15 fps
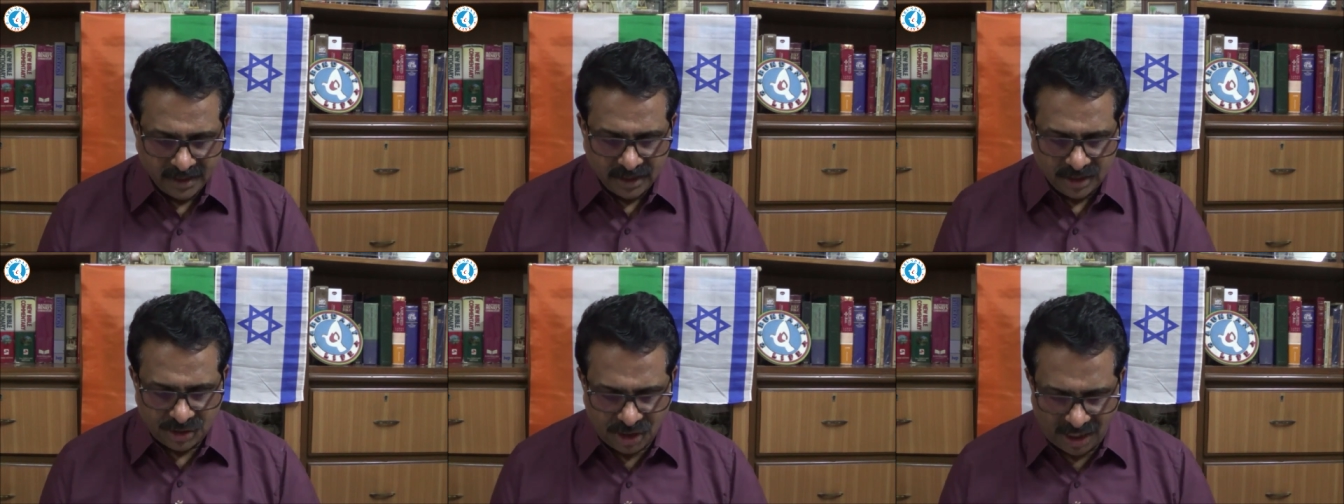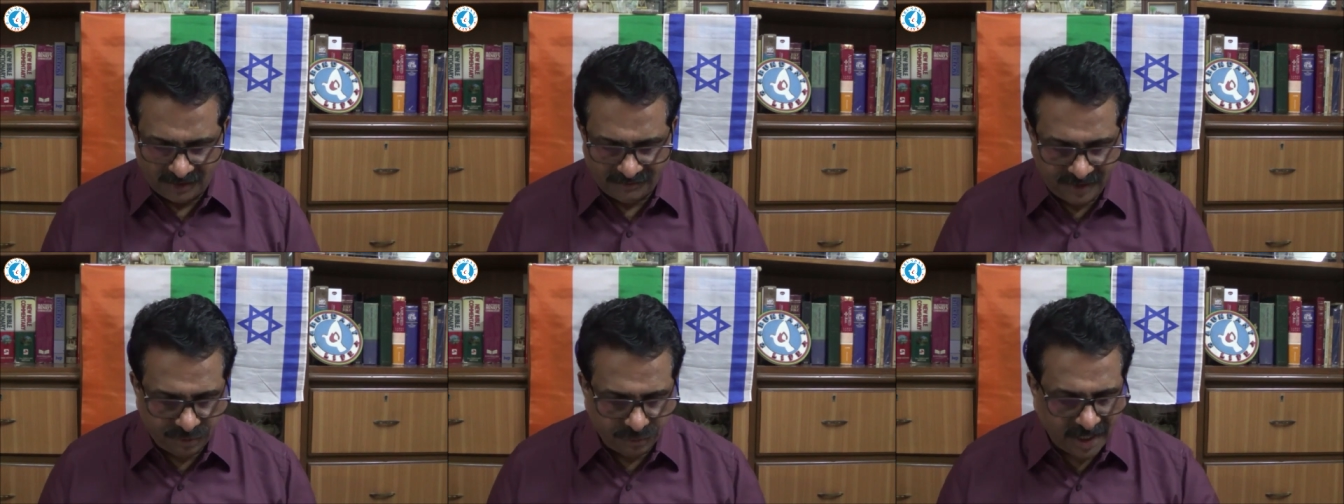Shall
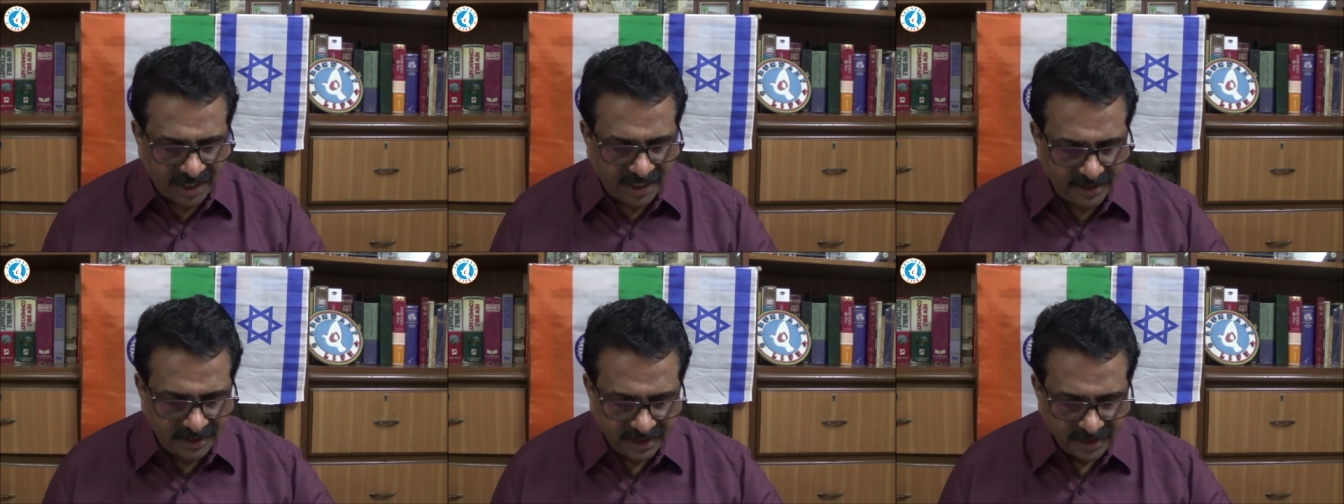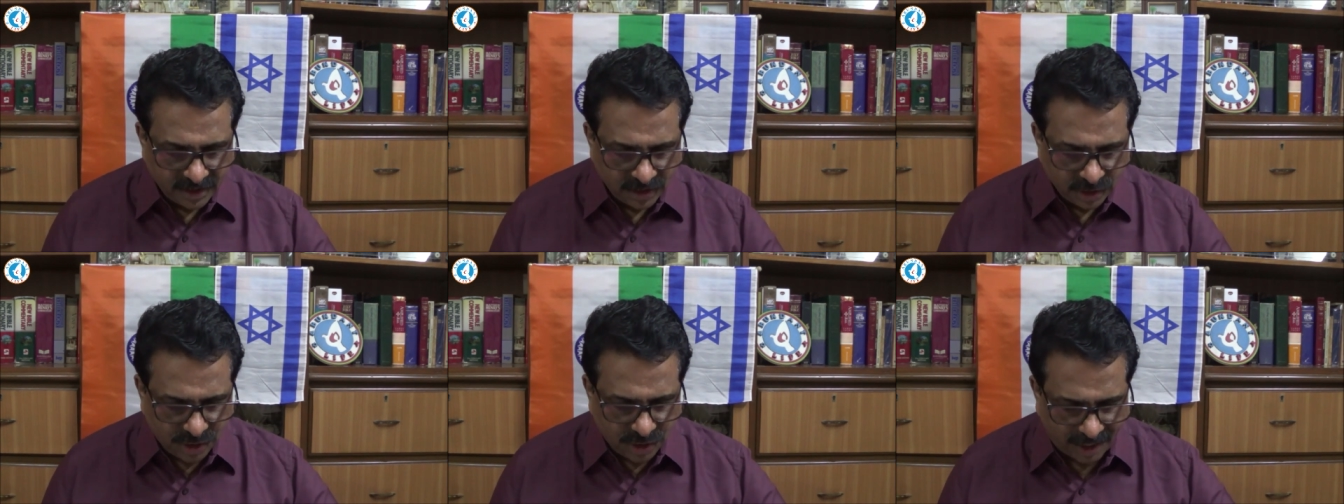we read
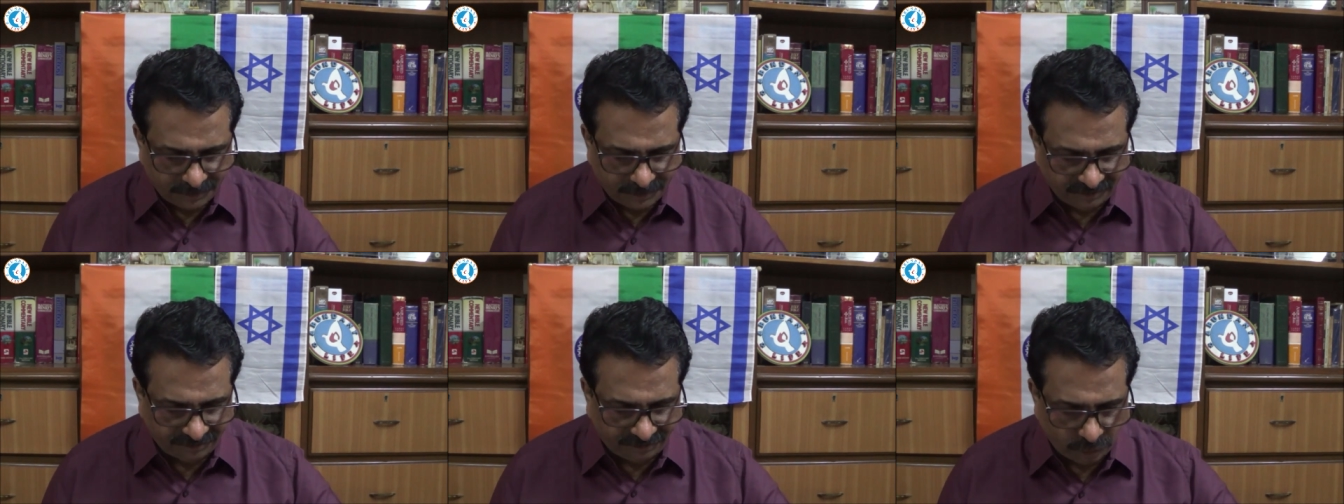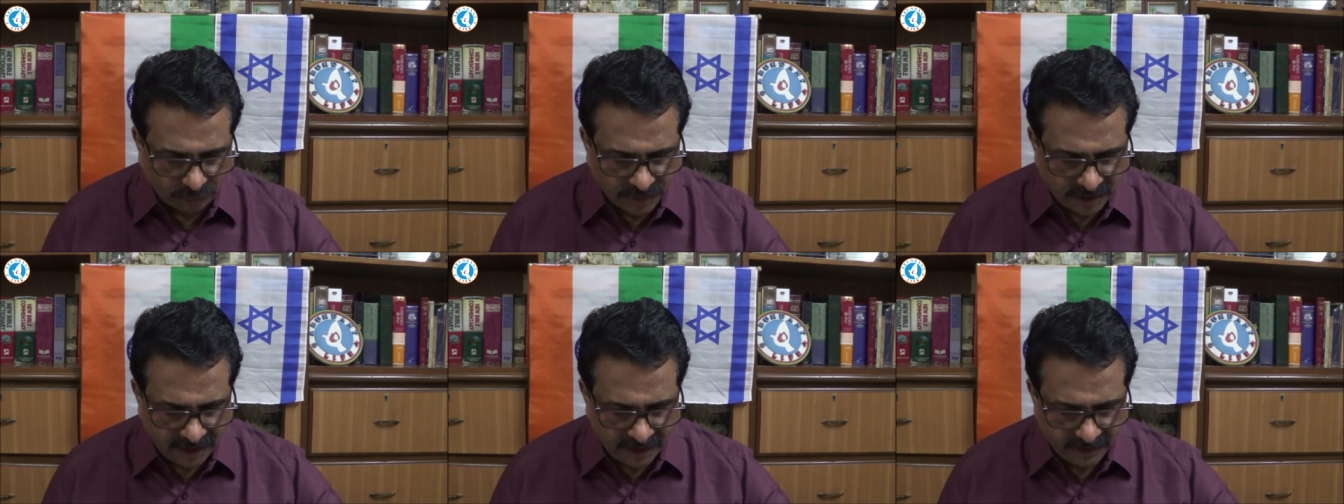chapter
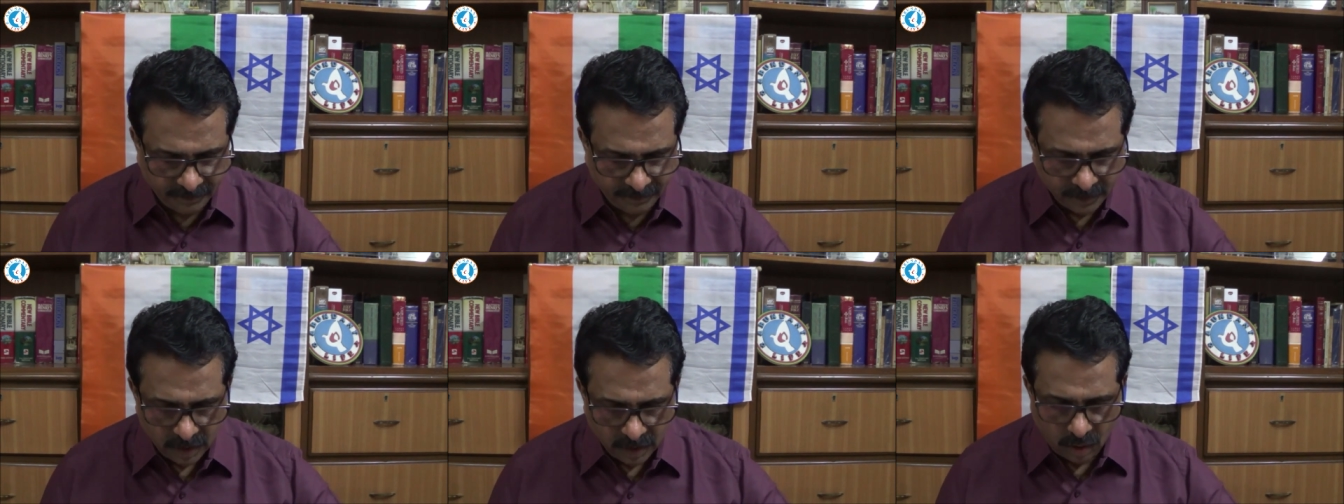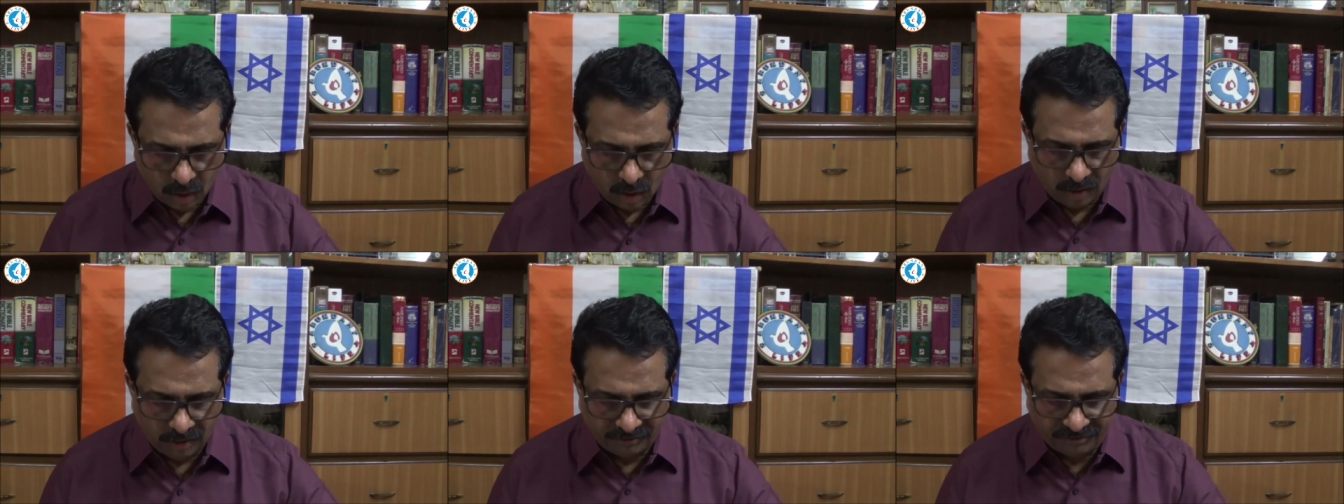14
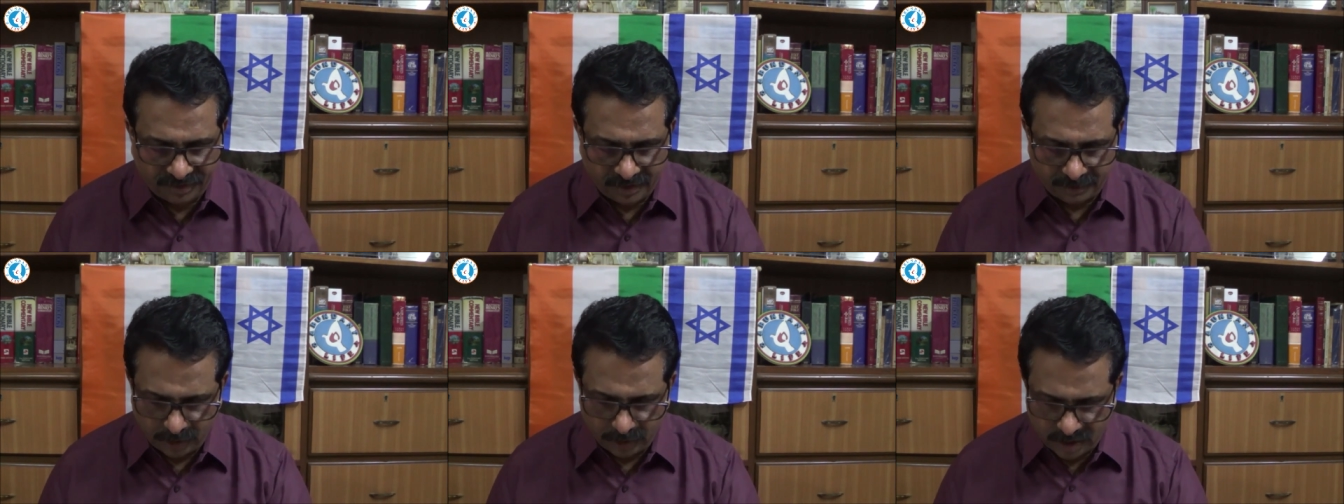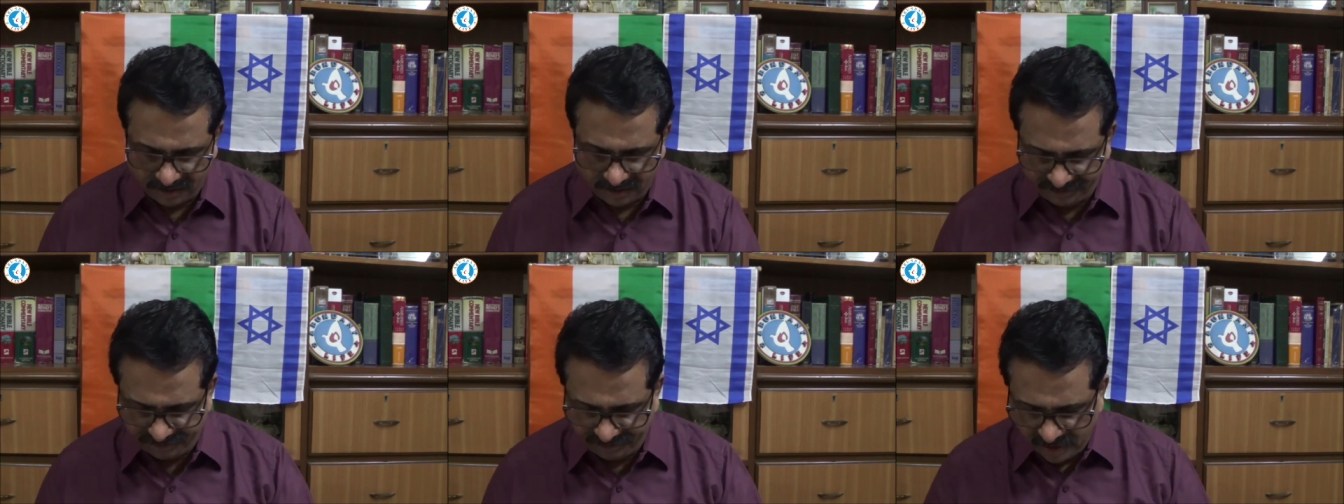of the book
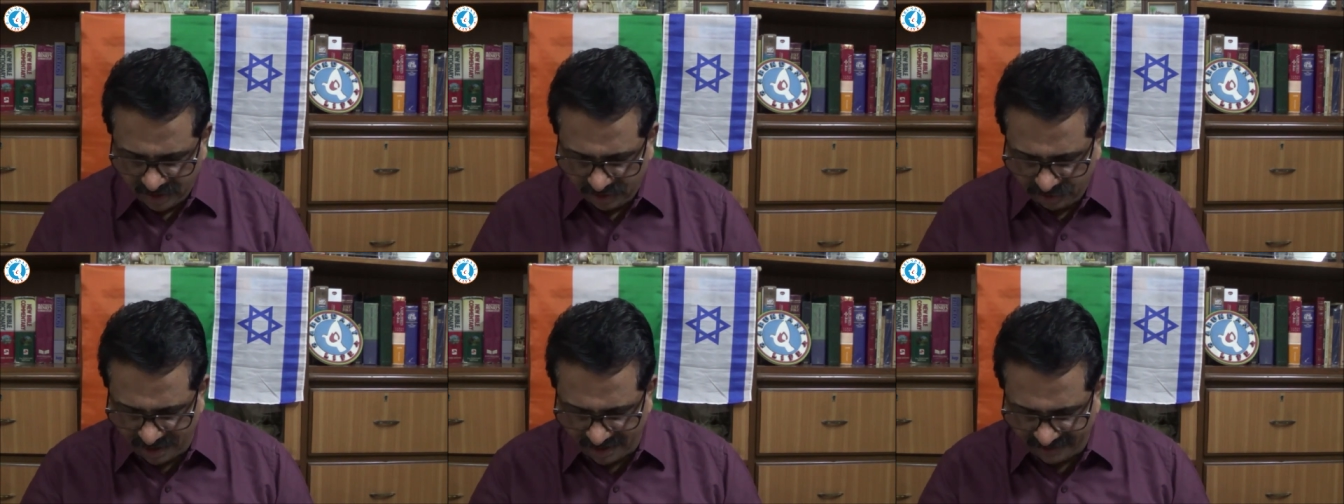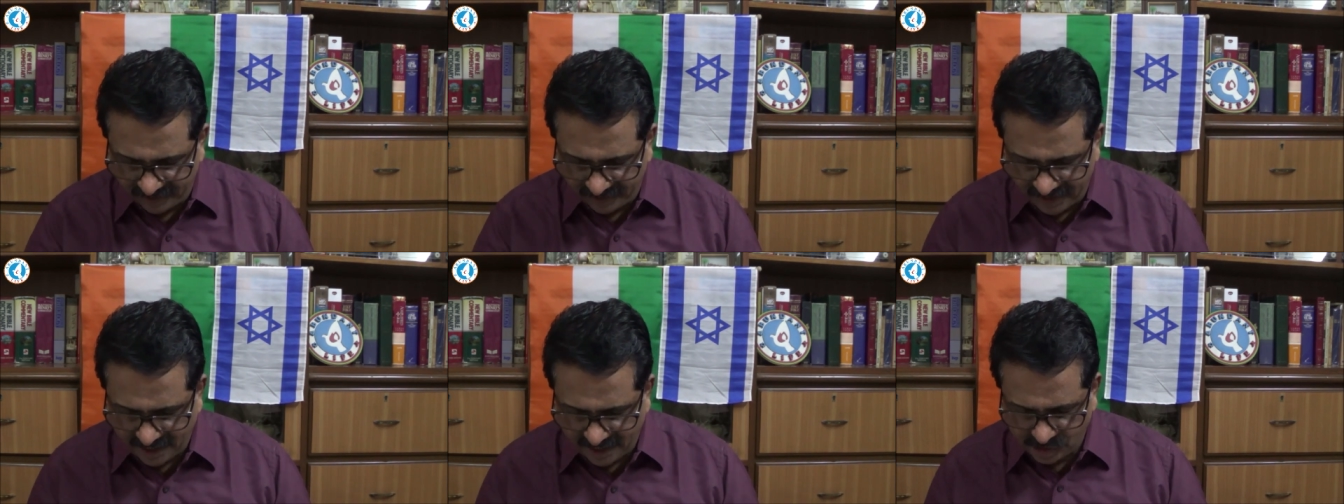of
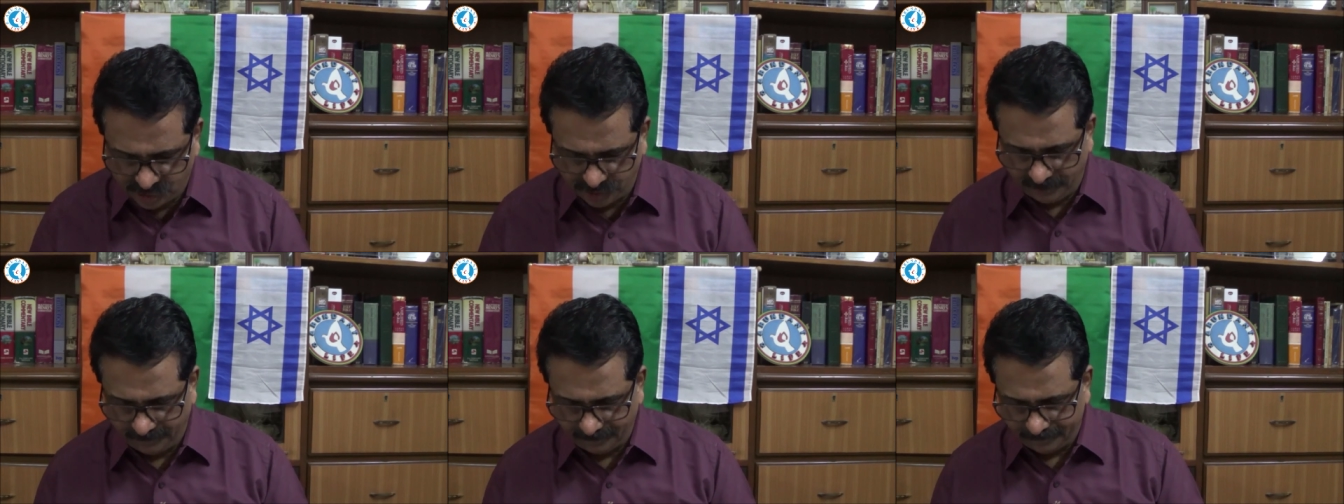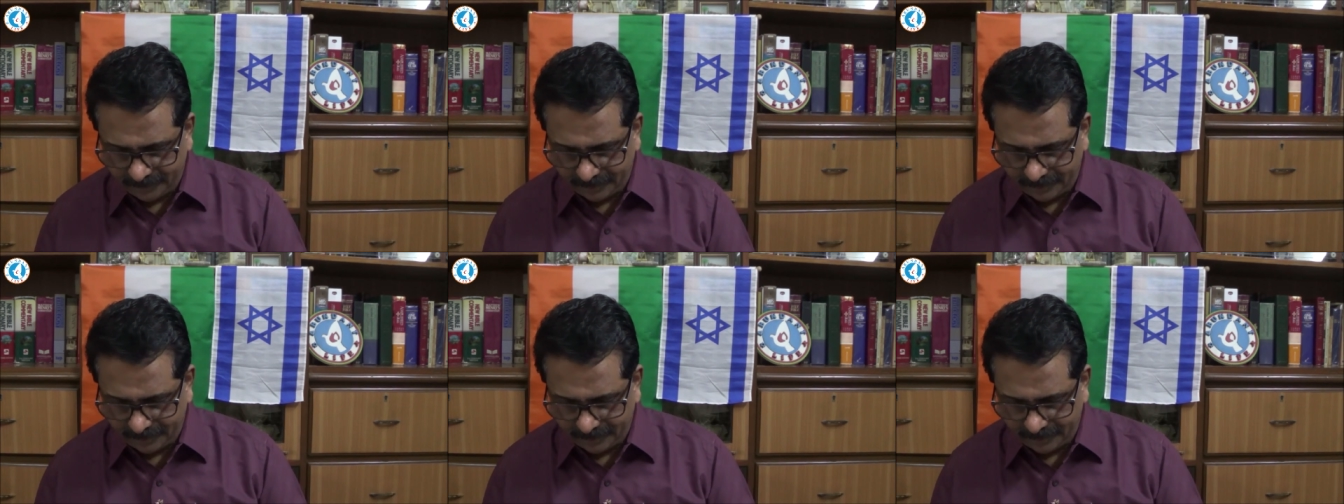Revelation.